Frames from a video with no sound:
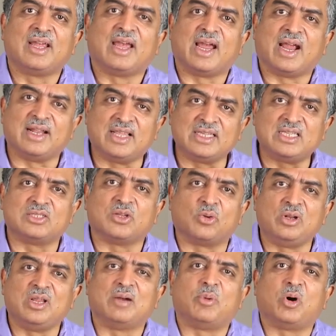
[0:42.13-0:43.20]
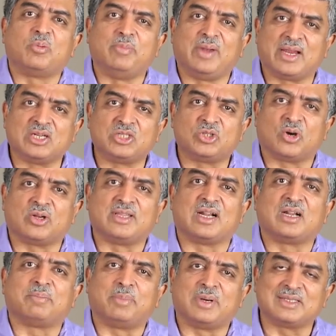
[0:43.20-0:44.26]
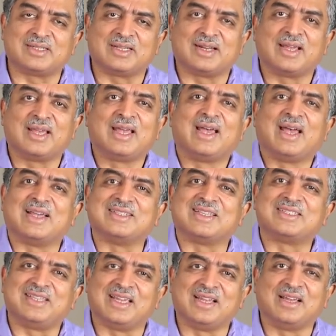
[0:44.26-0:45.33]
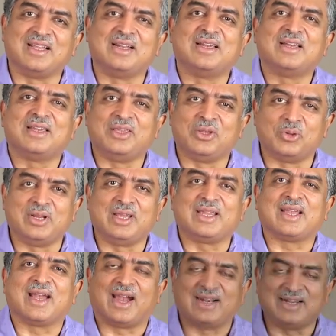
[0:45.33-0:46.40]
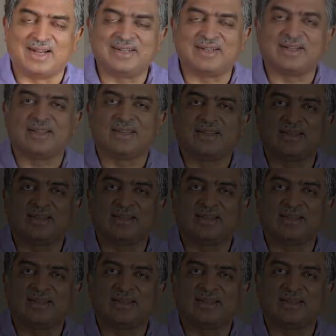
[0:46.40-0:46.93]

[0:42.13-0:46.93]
And this is only about making sure that a person has a single, unique identity.